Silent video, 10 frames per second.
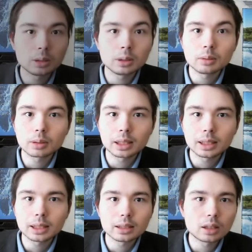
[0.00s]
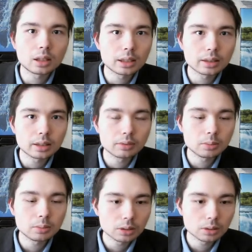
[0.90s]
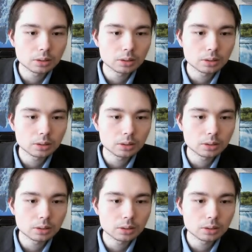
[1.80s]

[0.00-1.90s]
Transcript: played at the highest level because